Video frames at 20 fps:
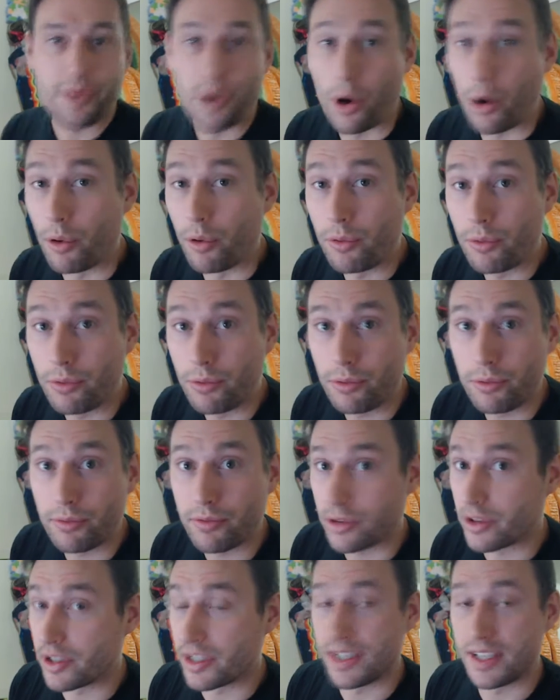
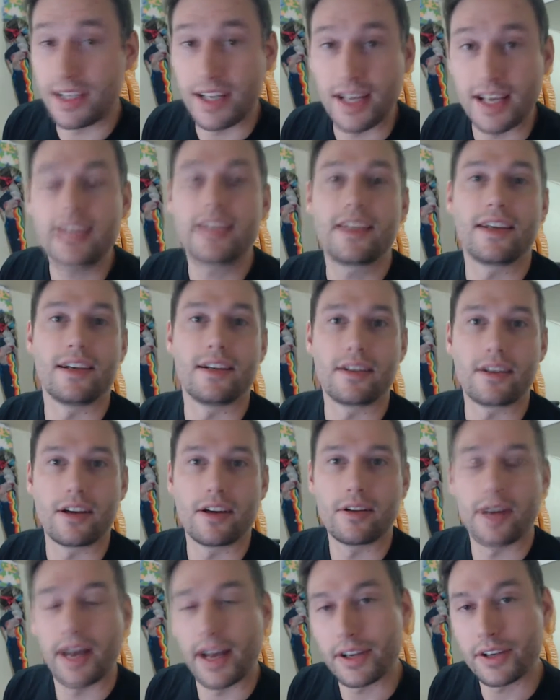over a decade
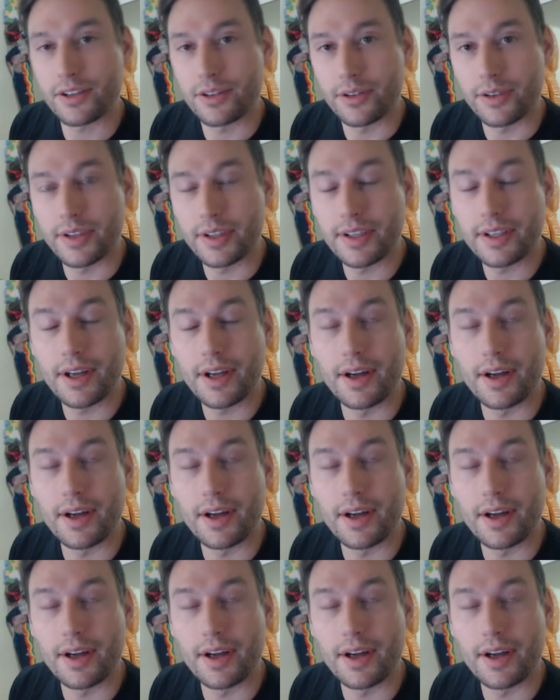ago, actually.